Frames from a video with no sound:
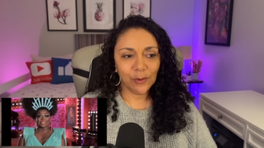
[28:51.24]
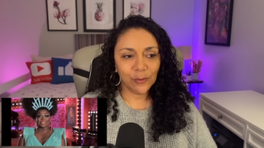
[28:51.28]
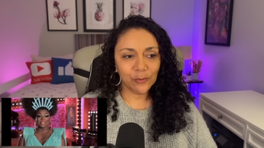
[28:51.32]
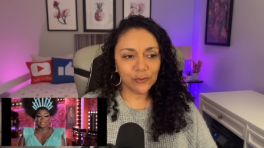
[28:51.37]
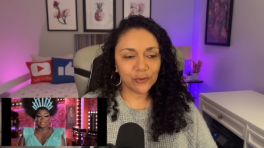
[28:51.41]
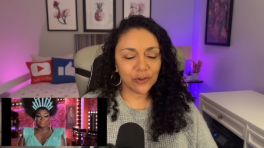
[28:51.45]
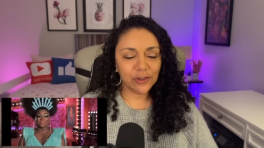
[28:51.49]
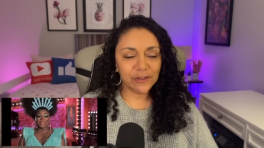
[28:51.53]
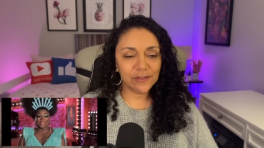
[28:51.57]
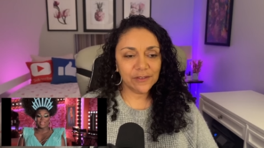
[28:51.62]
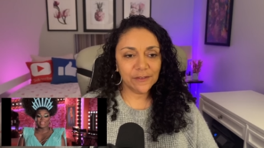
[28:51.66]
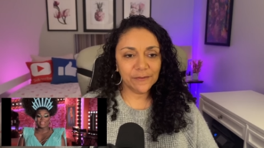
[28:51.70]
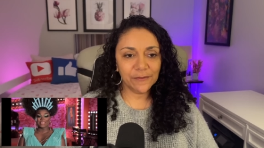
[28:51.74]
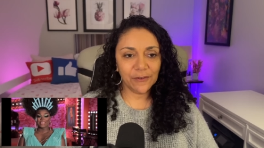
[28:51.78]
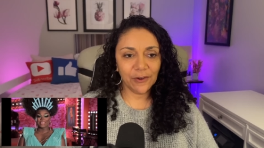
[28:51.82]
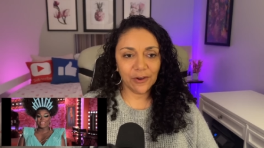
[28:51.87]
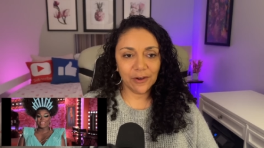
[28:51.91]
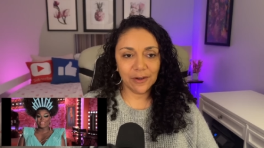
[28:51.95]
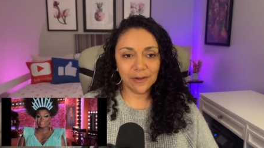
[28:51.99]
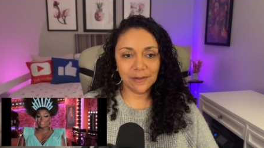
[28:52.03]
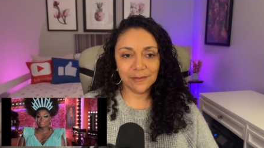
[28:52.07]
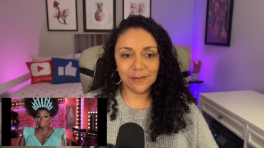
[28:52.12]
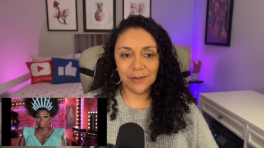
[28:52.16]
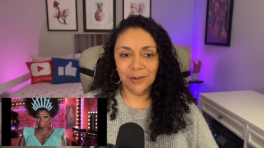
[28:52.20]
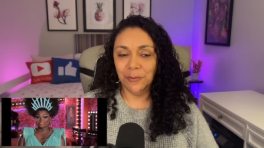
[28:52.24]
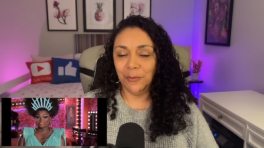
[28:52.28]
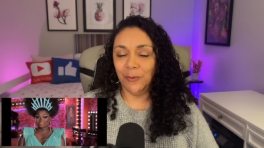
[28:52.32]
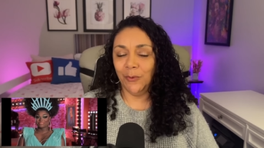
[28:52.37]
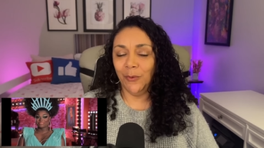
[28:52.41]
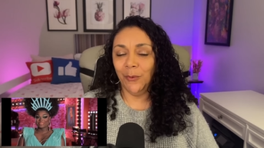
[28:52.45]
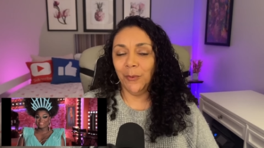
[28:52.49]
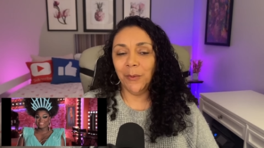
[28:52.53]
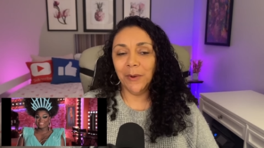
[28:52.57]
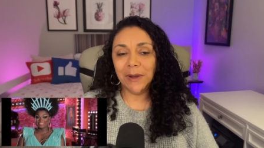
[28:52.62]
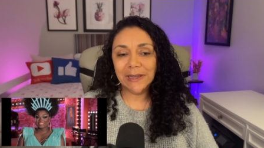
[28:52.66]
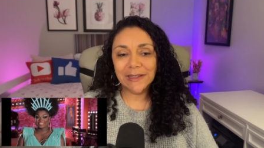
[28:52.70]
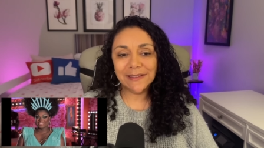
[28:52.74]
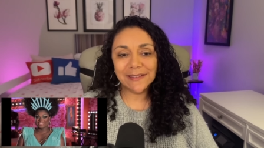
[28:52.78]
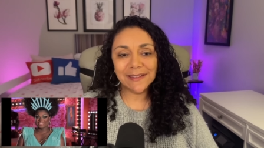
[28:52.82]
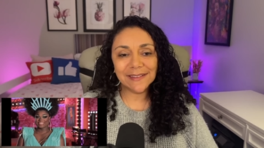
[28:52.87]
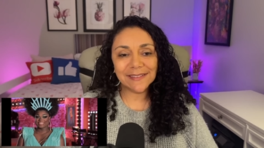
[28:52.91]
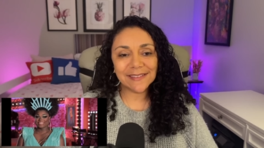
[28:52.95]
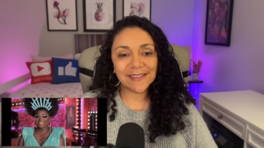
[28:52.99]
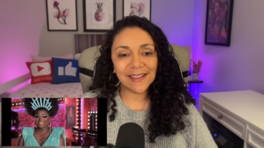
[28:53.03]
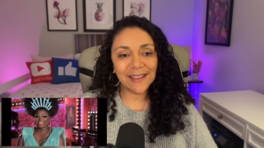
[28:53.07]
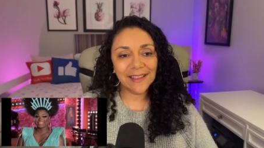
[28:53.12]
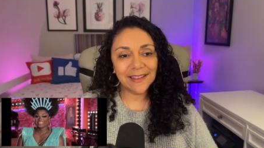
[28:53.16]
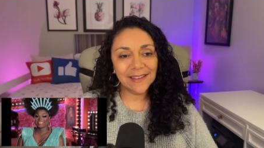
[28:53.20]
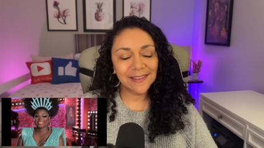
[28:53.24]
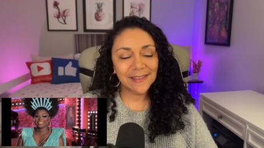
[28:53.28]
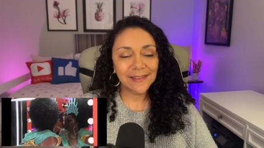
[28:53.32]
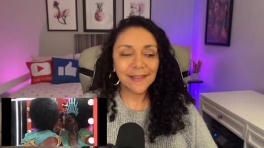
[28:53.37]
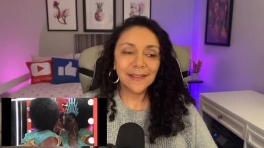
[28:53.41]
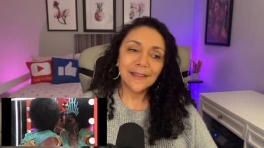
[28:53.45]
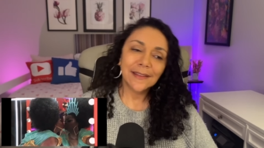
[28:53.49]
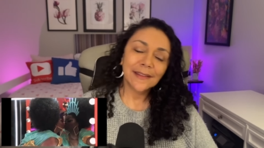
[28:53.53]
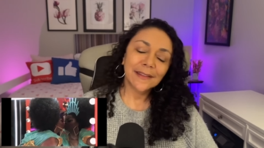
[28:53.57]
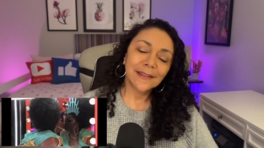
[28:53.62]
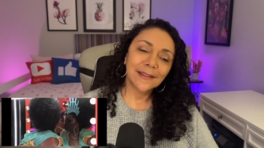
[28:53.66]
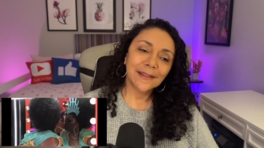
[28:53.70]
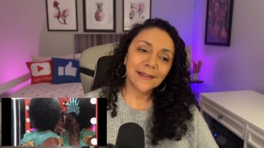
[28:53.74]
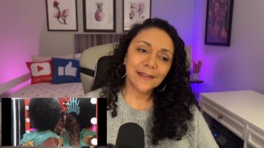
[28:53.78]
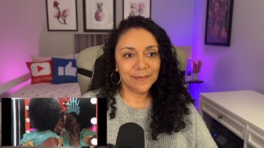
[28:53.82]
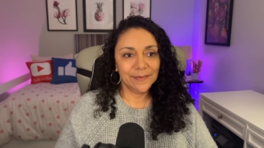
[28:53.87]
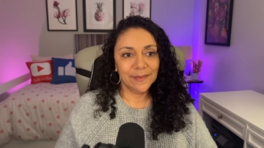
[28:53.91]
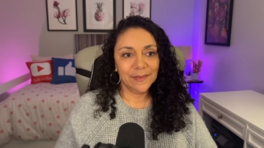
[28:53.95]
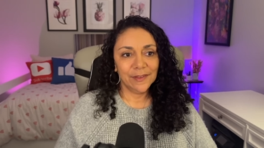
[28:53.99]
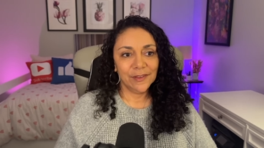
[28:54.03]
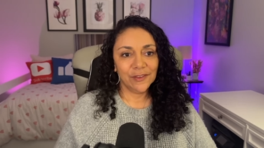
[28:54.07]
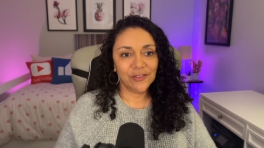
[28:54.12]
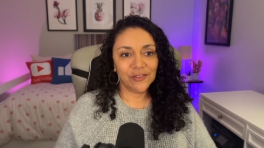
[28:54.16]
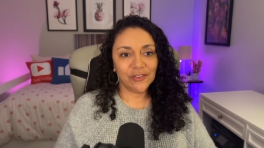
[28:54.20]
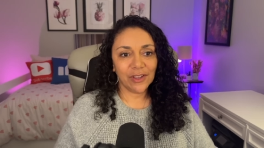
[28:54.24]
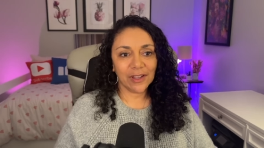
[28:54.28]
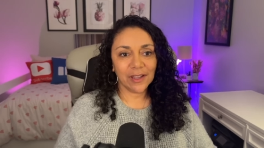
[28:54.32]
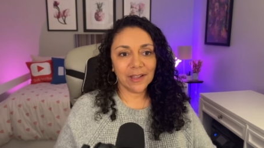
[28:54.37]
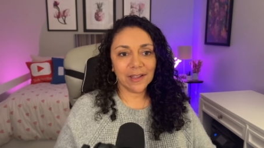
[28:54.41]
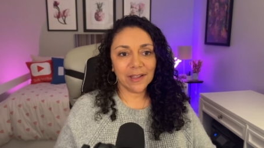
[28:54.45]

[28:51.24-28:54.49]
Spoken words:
don't trust the fart. What does it say? Shaka